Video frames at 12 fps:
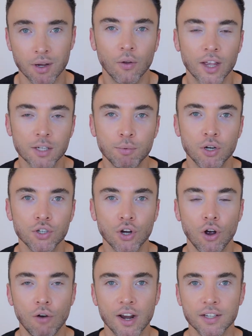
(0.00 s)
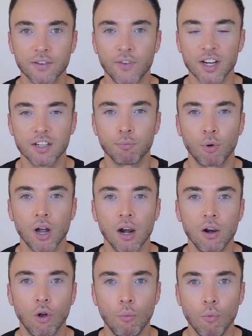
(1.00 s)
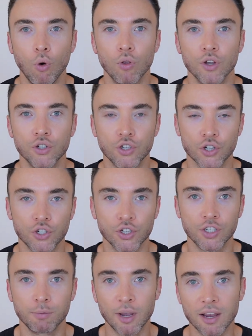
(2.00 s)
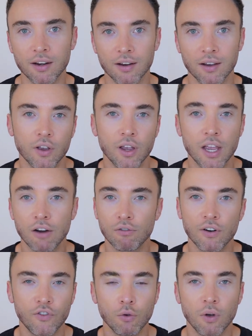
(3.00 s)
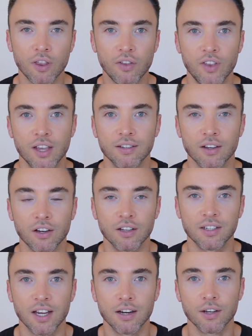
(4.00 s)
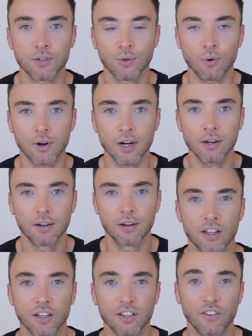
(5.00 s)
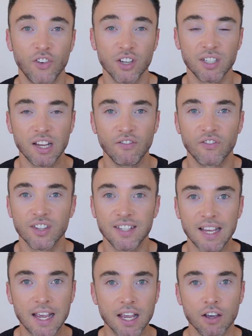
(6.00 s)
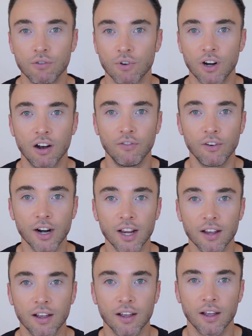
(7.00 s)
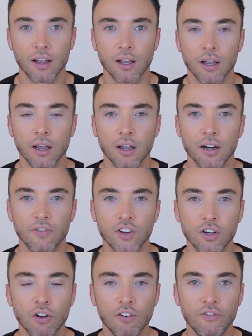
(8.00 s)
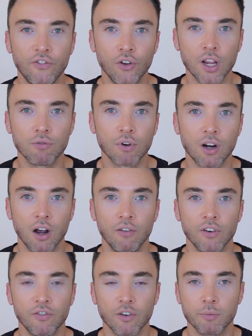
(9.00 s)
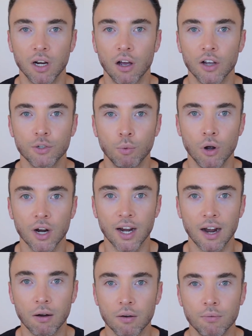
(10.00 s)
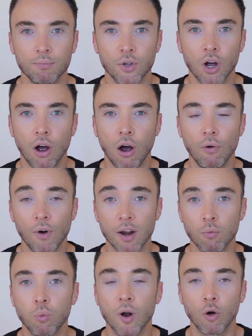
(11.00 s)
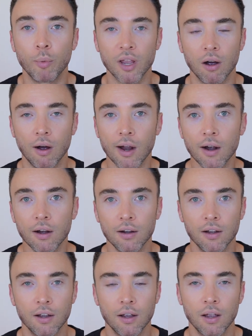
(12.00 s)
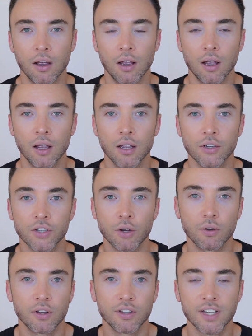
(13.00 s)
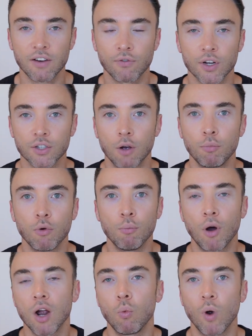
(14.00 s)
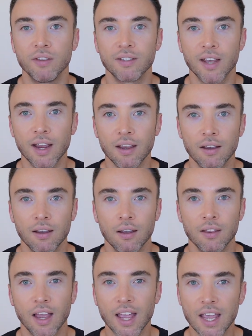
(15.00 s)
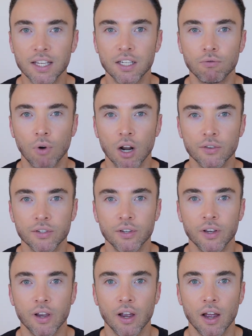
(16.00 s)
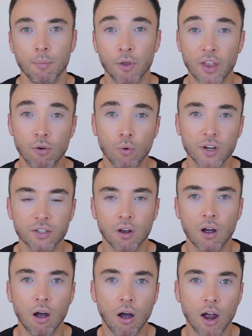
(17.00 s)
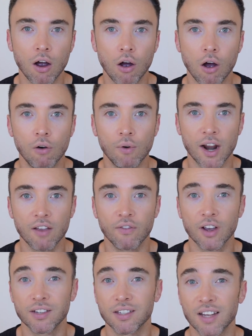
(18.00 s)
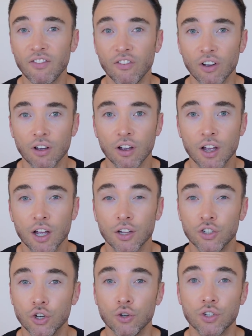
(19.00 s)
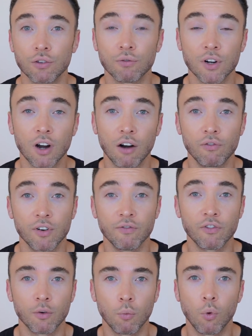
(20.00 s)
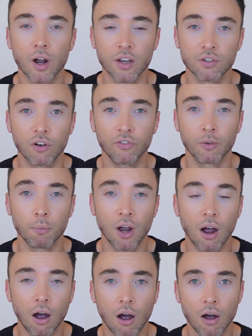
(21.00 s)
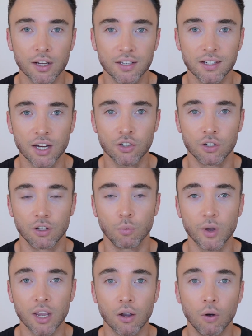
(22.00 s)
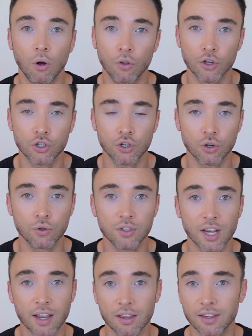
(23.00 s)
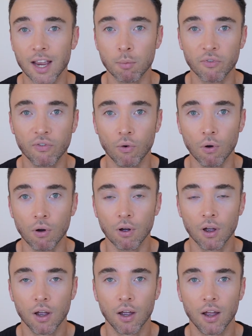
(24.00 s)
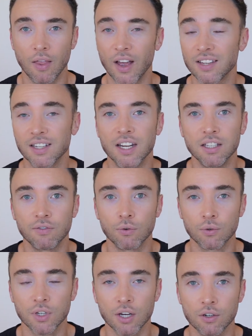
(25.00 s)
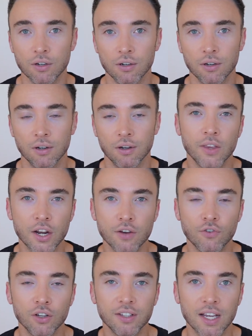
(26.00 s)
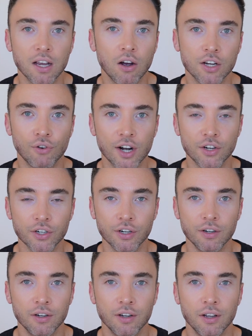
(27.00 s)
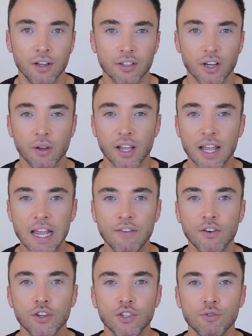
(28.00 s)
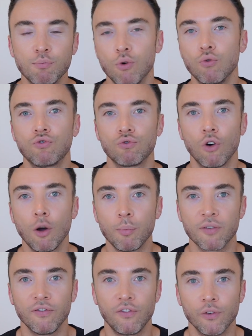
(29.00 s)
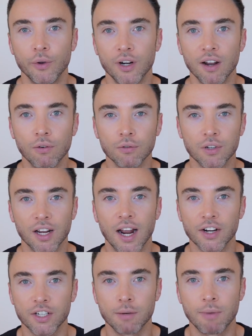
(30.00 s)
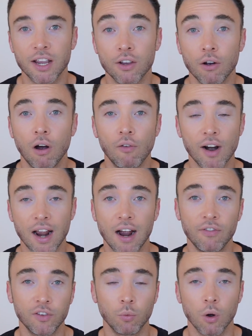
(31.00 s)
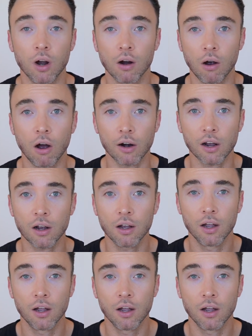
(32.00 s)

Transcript: Well, that's because your heart rate is affected by a lot more than just your speed. Here are a few other things that can send it soaring. So firstly, fatigue and recovery. If you're not fully recovered from your last workout, your heart rate will be higher. So take, for example, my Wednesday. They're easy runs, but they're always at a higher heart rate versus effort due to the recovering from what is often my hardest session of the week on the Tuesday, the day before. And that's an interval session. Then you've got dehydration. So even a small drop in fluid levels can actually make your heart rate have to work harder.